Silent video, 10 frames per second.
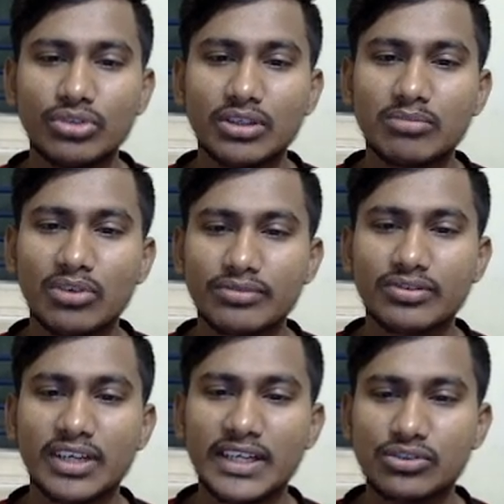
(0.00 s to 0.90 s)
Number of
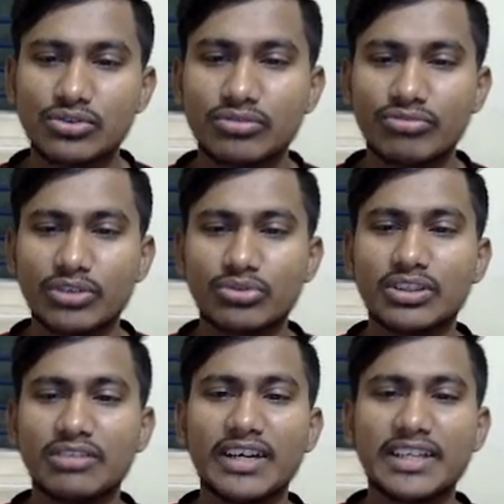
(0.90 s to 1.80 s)
squares, we have to
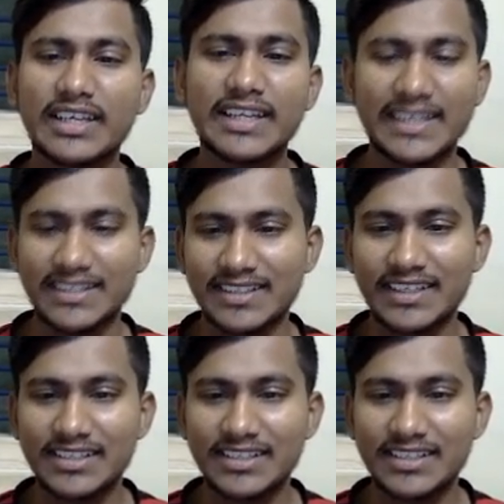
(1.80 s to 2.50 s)
divide the areas, right?